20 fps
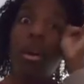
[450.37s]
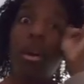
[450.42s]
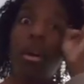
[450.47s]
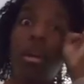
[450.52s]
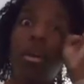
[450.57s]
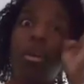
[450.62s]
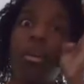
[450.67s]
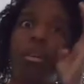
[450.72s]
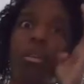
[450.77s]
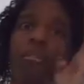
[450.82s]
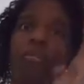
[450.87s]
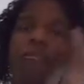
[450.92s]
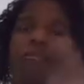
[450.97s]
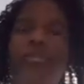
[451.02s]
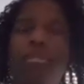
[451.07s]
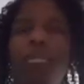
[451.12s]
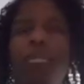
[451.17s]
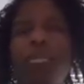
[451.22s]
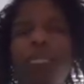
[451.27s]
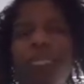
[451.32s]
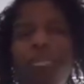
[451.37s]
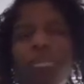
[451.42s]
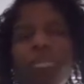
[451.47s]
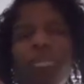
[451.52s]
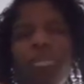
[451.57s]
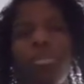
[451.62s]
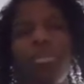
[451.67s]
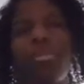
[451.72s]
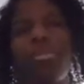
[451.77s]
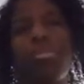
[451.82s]
it feels
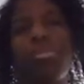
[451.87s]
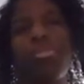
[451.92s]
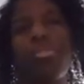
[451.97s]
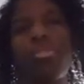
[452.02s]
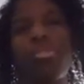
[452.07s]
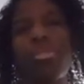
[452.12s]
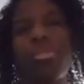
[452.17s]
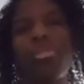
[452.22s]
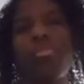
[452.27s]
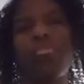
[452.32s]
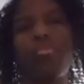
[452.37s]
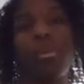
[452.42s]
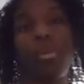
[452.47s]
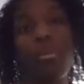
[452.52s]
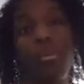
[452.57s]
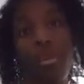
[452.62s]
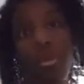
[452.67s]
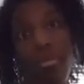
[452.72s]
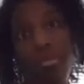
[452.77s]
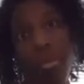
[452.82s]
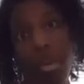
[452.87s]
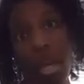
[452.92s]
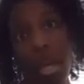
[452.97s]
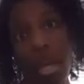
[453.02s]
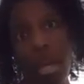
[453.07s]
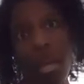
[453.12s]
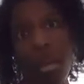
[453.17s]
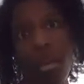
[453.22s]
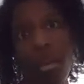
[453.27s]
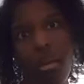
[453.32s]
good to just be with
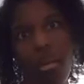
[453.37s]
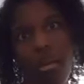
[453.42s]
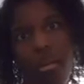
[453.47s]
me